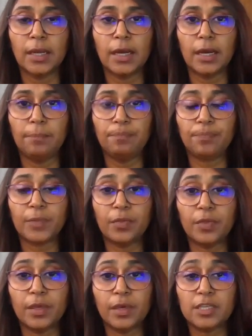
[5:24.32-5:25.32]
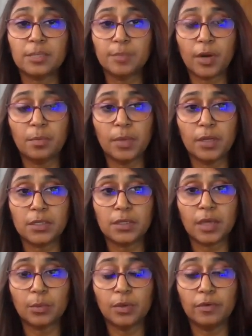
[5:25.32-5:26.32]
And the experiment
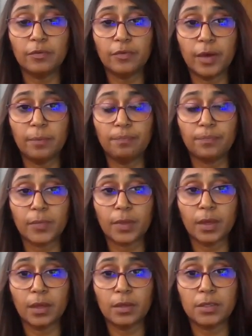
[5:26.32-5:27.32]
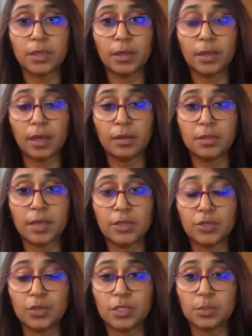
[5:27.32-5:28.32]
that we've done and that
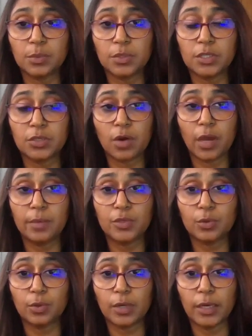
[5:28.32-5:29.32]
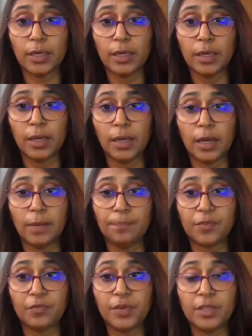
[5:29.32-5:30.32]
Julius will describe shortly
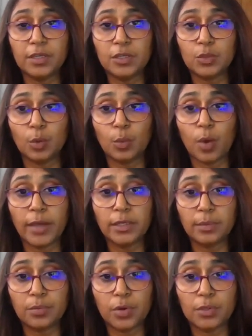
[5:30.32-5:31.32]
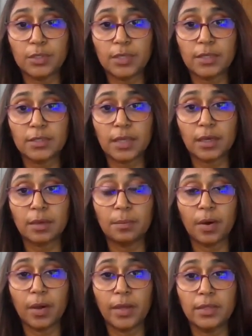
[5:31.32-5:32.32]
feeds into a wider process that
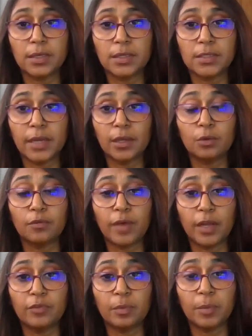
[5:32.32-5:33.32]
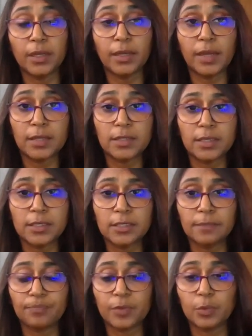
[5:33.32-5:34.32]
combines a technical value for money
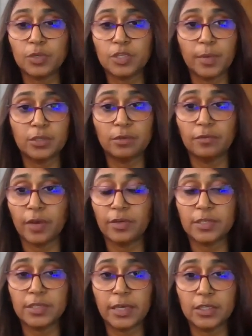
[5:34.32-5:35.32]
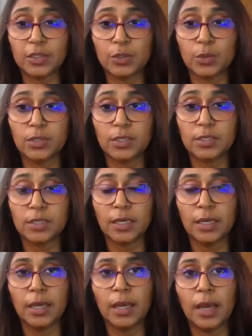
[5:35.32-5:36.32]
analysis, which is based on various data sources,
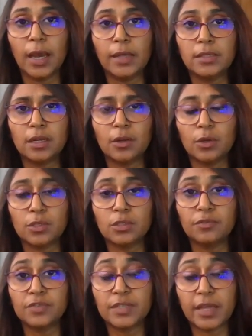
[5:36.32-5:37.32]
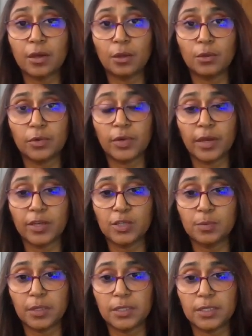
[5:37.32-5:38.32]
and lots of stakeholder
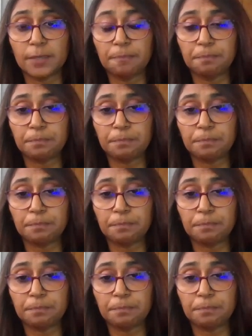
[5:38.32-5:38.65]
engagement.